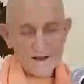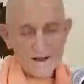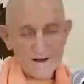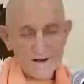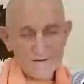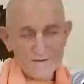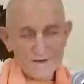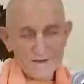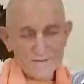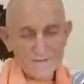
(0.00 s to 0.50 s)

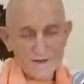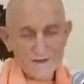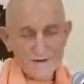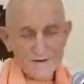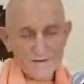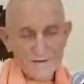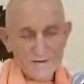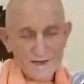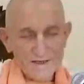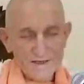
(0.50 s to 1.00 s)
where
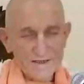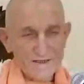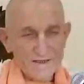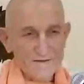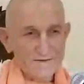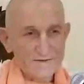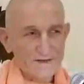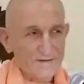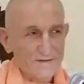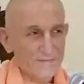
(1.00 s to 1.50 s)
your
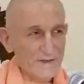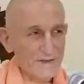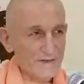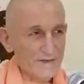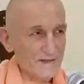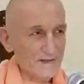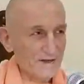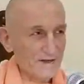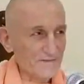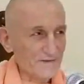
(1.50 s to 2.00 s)
relatives have
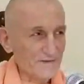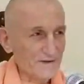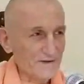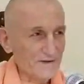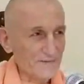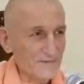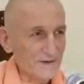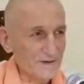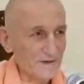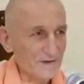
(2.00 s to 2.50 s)

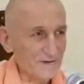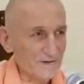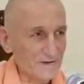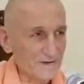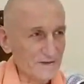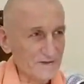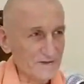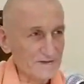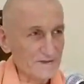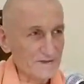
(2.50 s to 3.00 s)
been
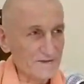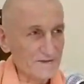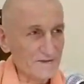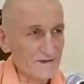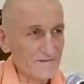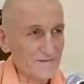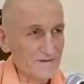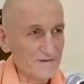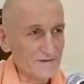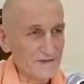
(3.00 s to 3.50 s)
gone. So
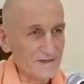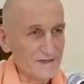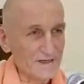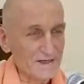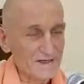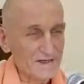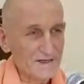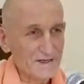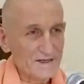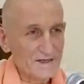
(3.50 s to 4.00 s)
therefore,
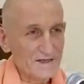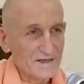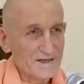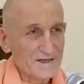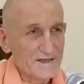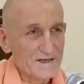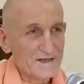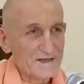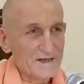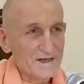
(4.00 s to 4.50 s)

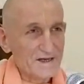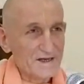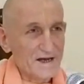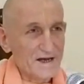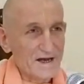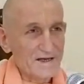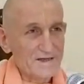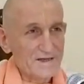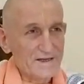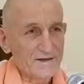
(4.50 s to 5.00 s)
the
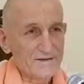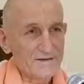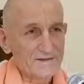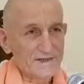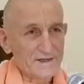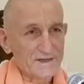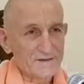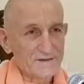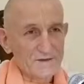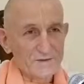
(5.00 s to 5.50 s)
idea is
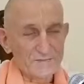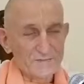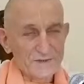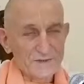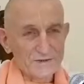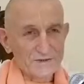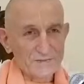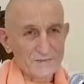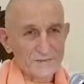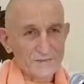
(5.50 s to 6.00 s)
that you do
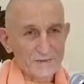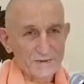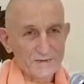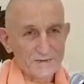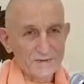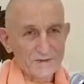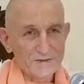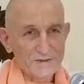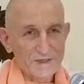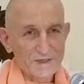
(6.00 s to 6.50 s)
Pitra
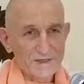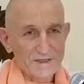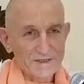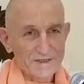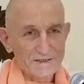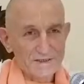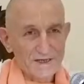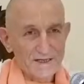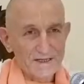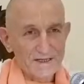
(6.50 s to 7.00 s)
Puja and
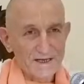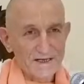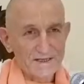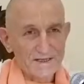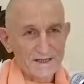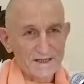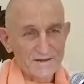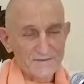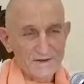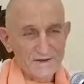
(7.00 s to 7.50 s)
things like that,
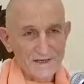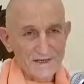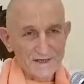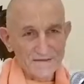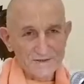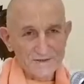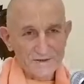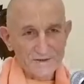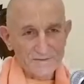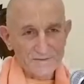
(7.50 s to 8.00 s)
and it
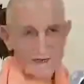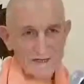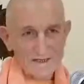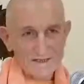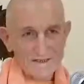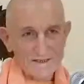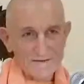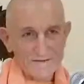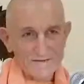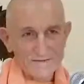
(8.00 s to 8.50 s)
relieves your
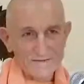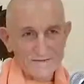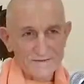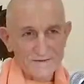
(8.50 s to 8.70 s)
relatives